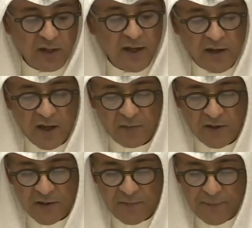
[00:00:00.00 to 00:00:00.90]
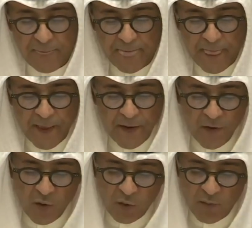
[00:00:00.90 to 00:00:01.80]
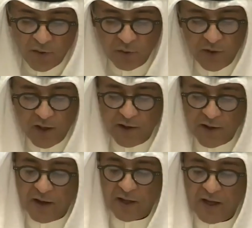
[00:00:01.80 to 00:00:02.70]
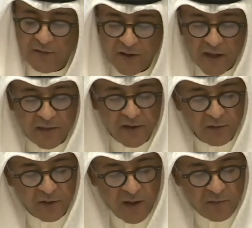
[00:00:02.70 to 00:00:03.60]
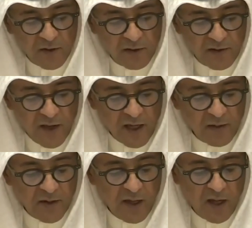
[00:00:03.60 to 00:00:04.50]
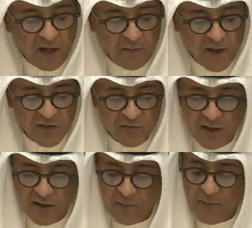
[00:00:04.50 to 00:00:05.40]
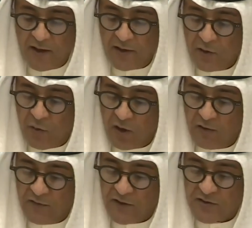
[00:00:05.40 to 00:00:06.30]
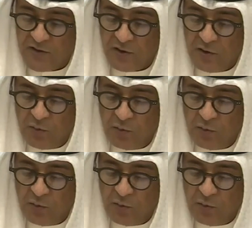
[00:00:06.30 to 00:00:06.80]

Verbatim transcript: to diminish the humanitarian consequences of the crisis and to react to the food challenges